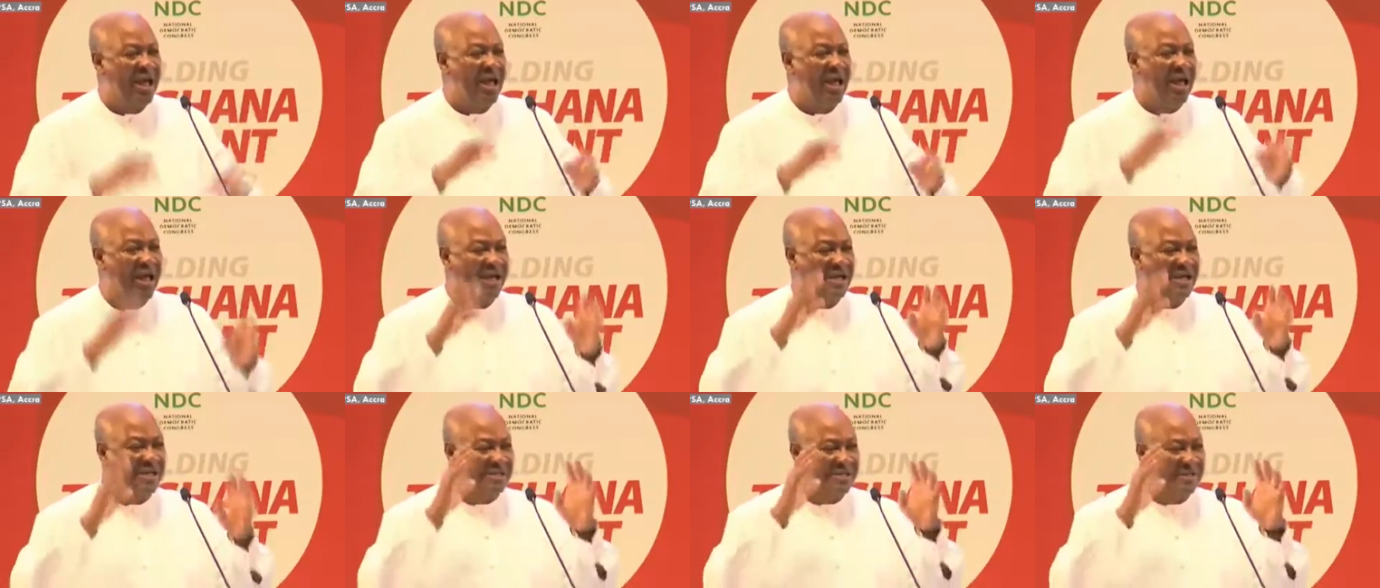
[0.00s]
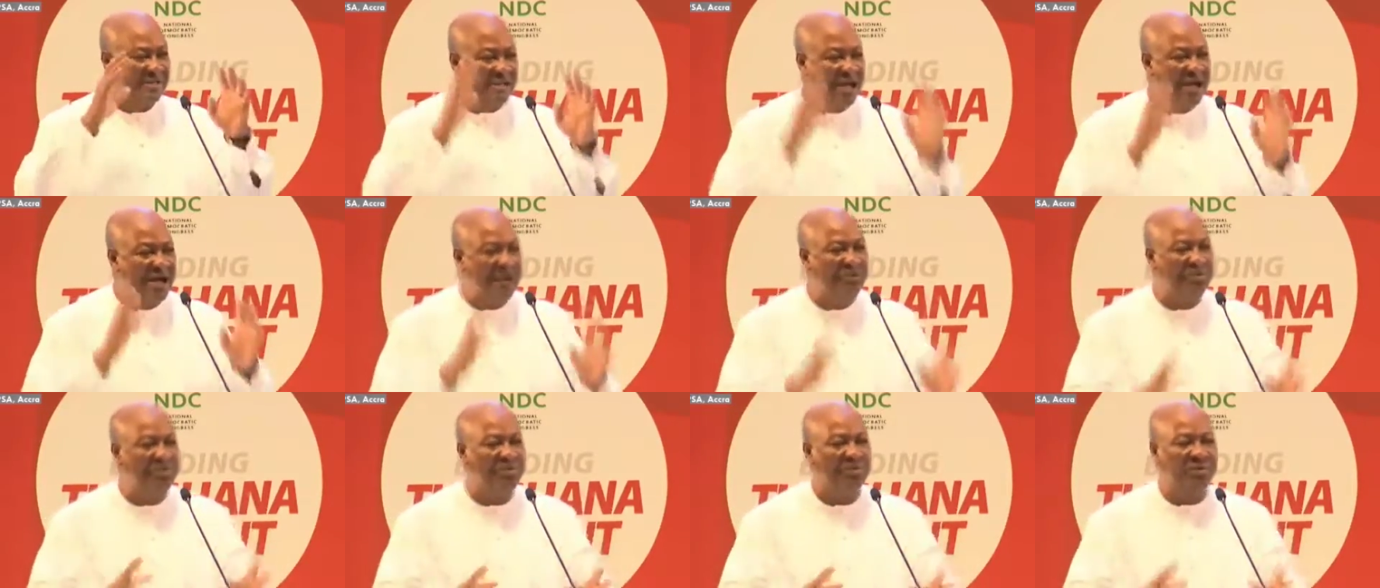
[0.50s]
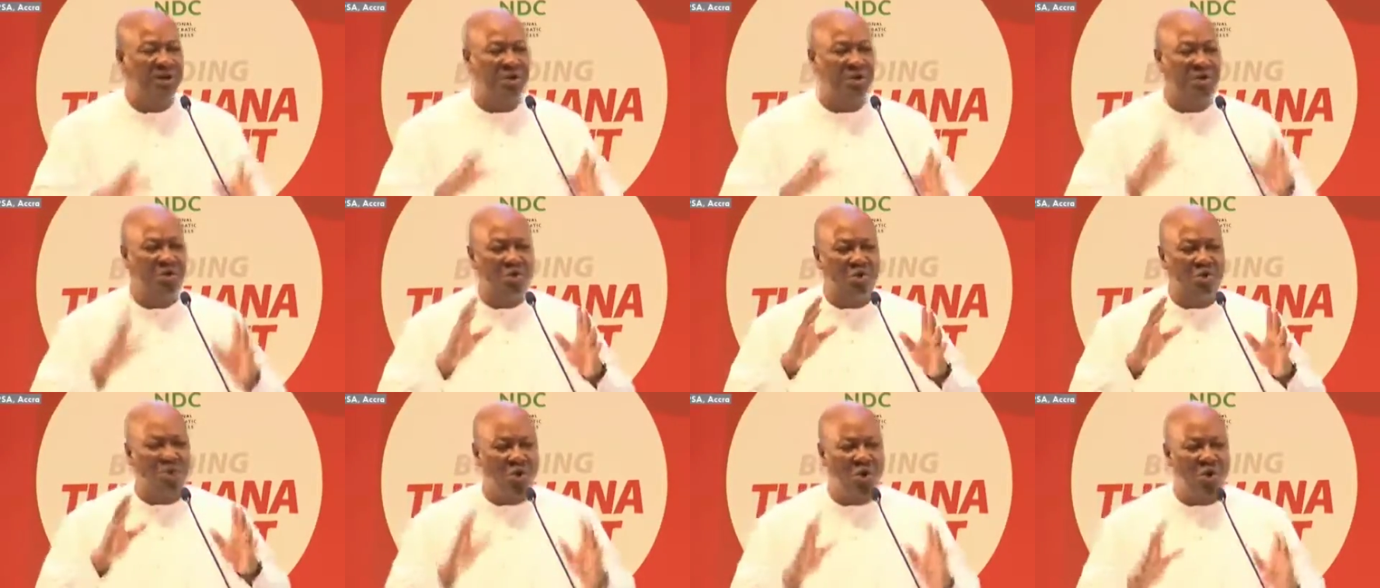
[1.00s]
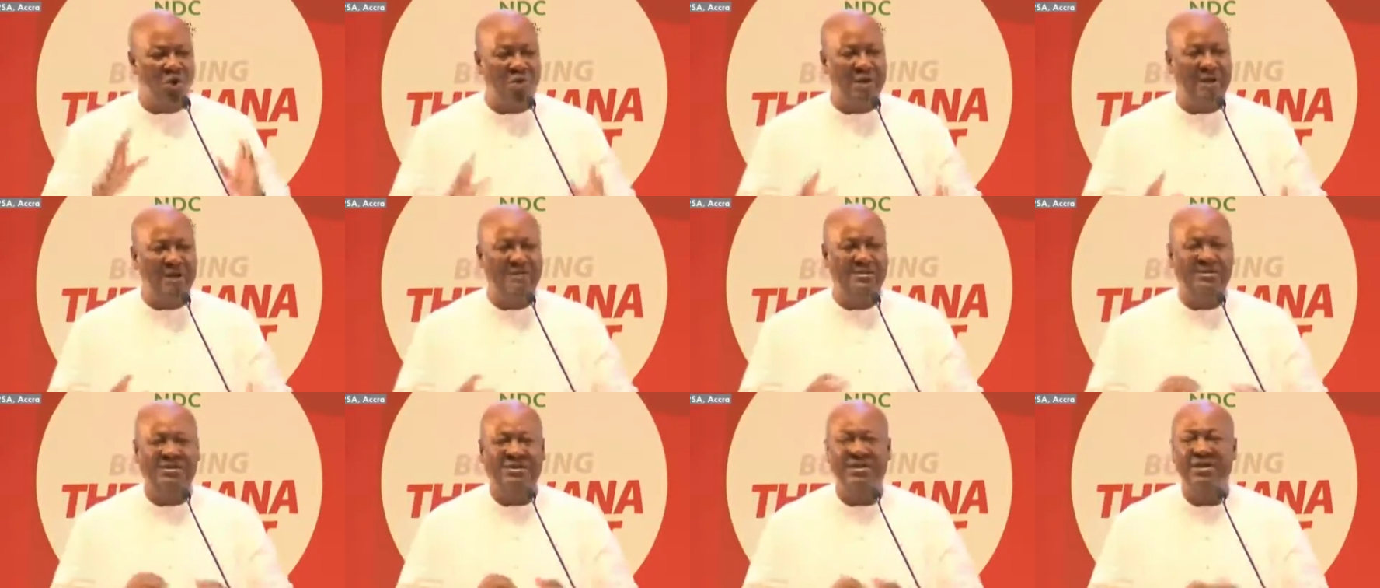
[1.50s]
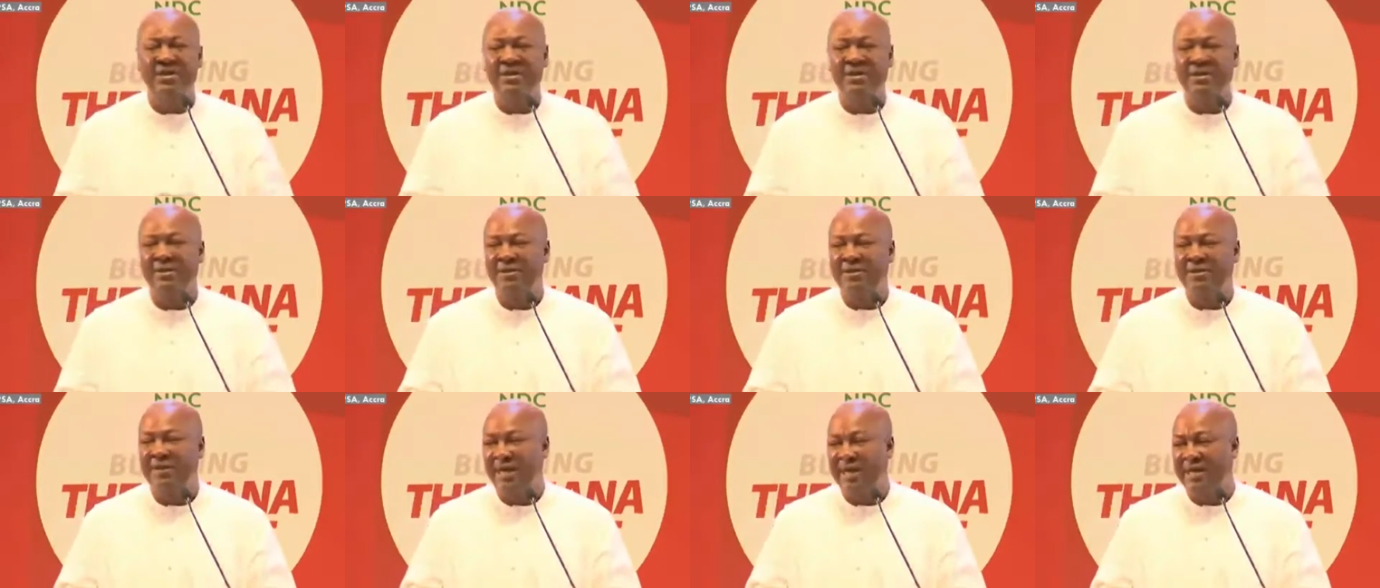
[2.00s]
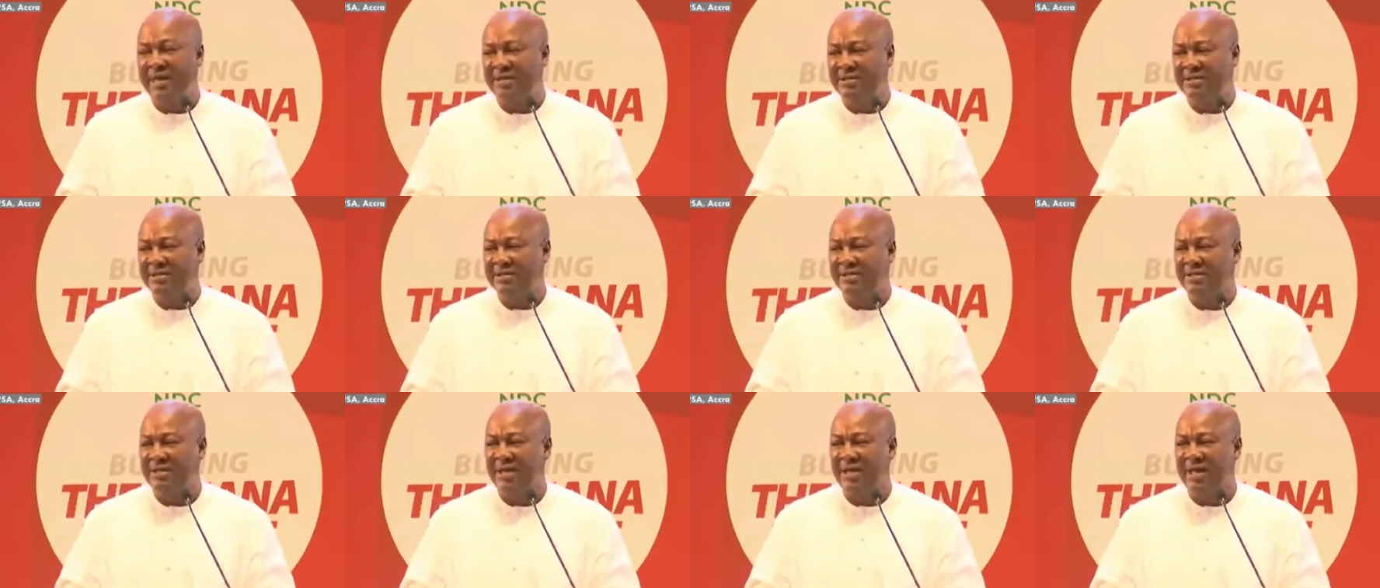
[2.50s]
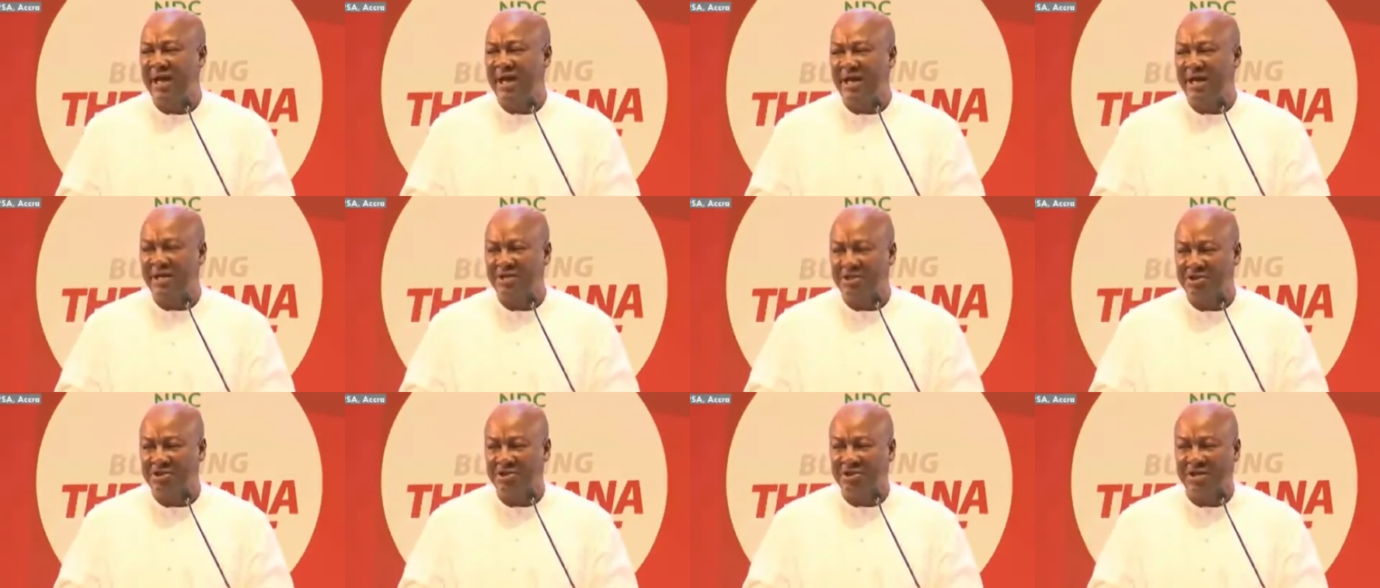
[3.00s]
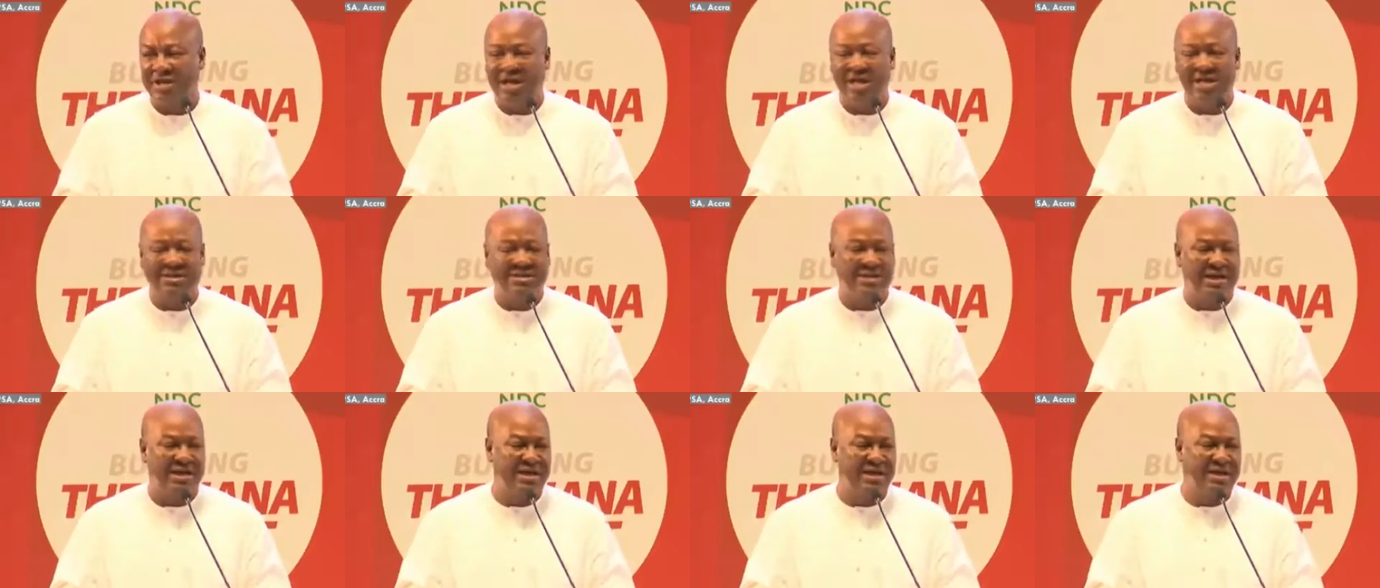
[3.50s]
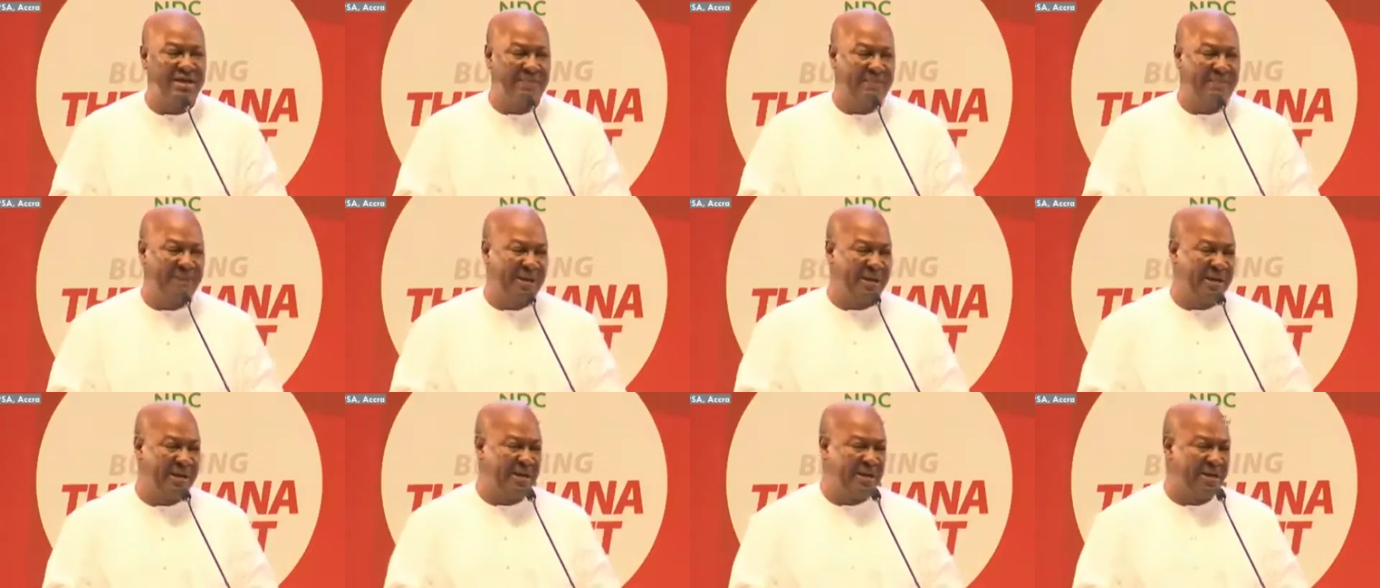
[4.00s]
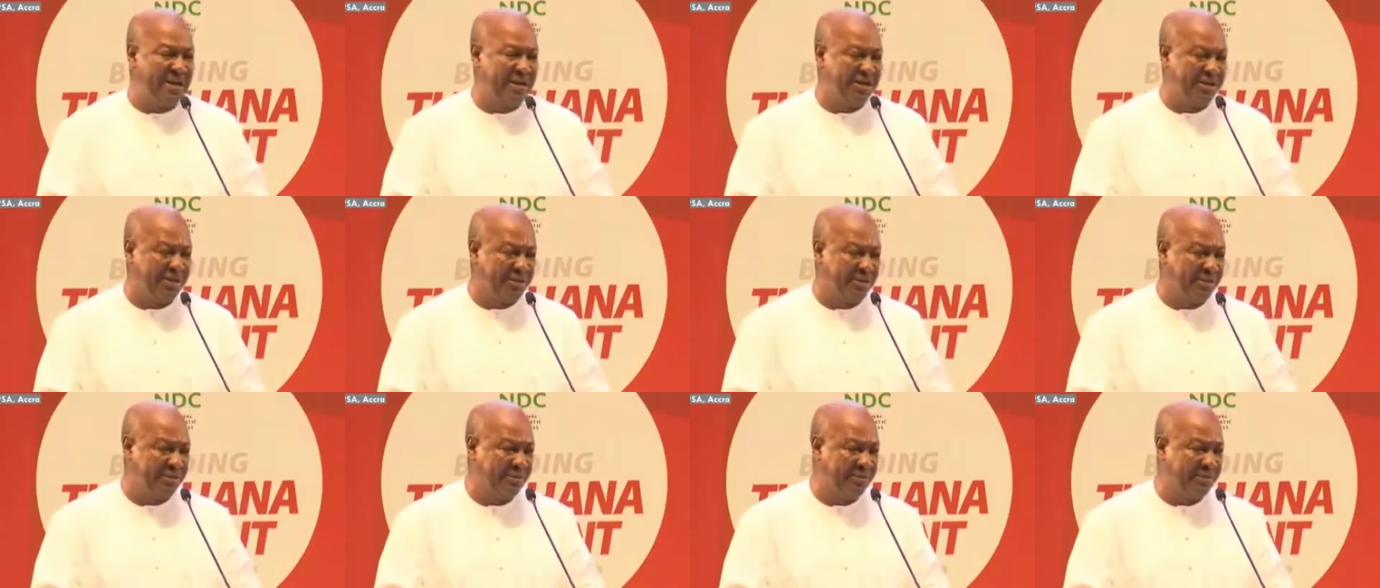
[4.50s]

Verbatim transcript: has sunk to the lowest debts in our history as an independent nation.